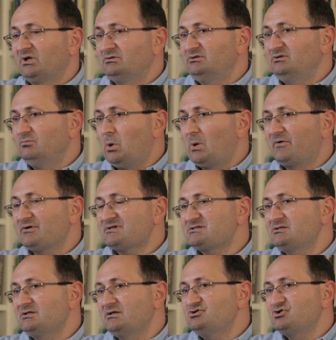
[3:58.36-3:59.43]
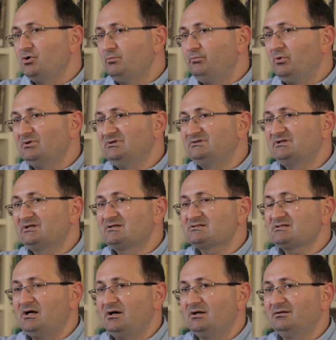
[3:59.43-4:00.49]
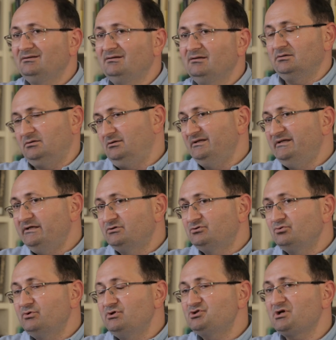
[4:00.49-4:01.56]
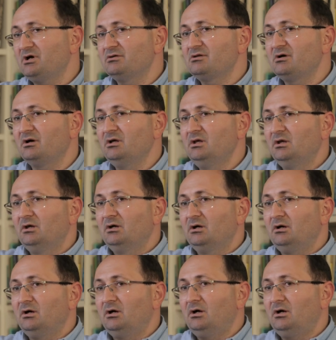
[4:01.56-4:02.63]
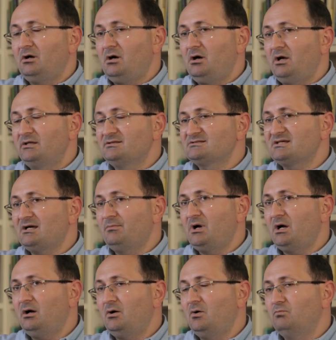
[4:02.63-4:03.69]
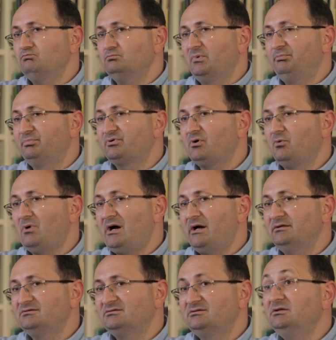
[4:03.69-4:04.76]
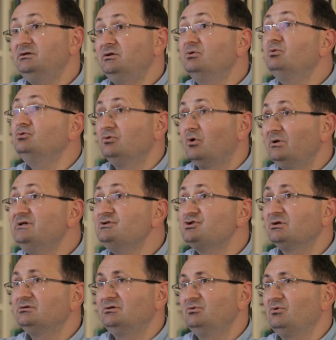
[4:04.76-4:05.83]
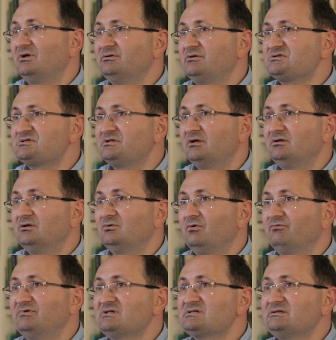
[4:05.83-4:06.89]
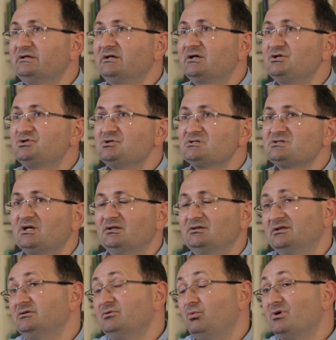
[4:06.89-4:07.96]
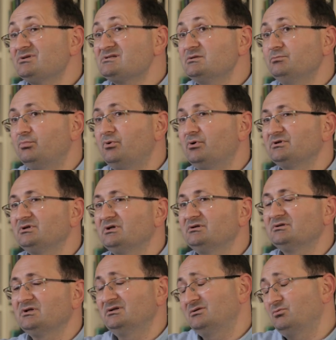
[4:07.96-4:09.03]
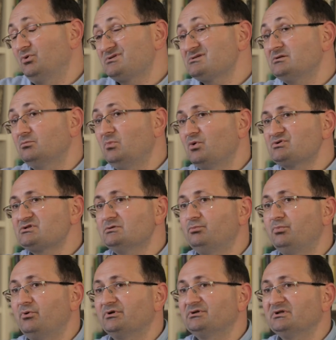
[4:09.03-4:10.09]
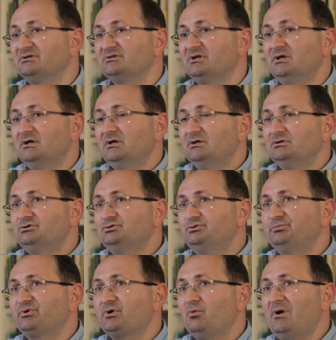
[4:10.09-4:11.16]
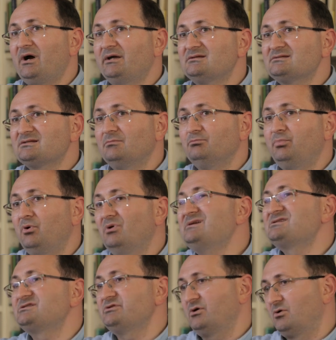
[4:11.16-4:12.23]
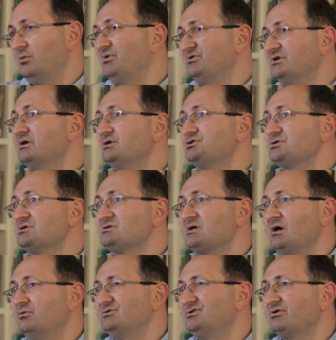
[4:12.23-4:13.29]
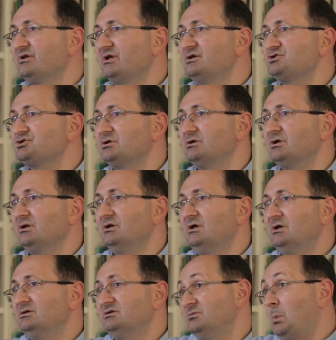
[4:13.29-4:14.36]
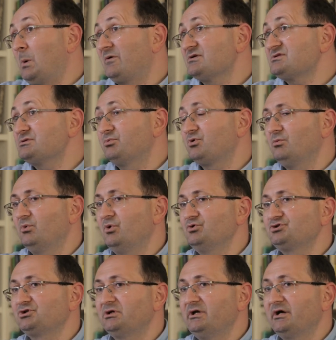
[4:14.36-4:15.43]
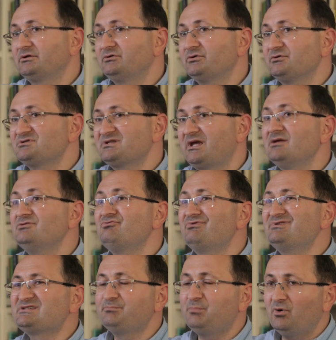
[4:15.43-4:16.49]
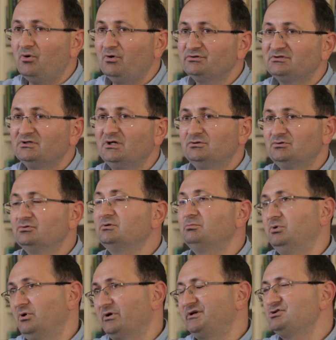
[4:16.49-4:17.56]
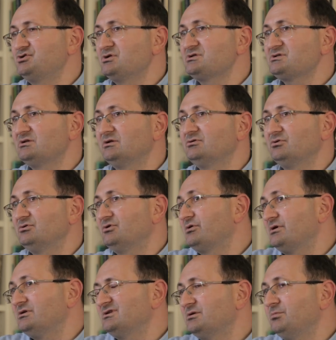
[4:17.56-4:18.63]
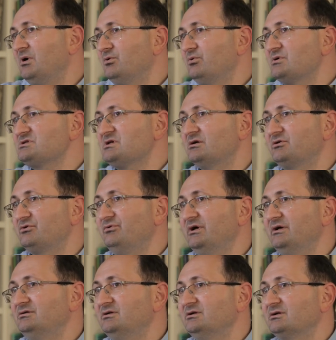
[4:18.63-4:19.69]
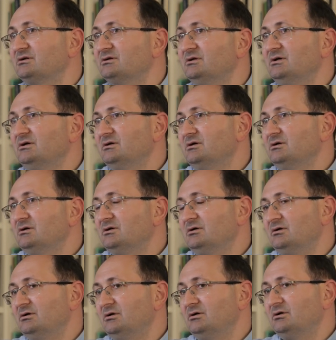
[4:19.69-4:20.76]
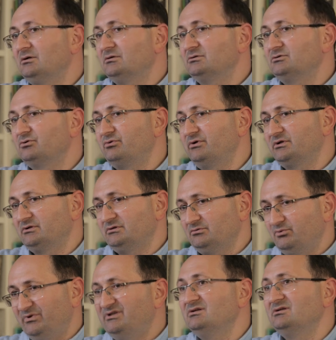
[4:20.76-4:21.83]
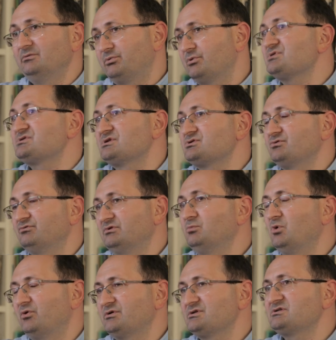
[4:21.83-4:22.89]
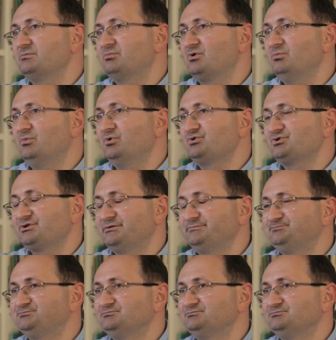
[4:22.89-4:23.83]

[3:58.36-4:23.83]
democracy and geopolitics are linked to each other and somehow provide the new knowledge and new understanding of these linkages, and what's important and what's the most important, to provide some policy recommendations how international democracy promotion actors can respond to the blockages that autocratic powers are creating within the process of democracy promotion.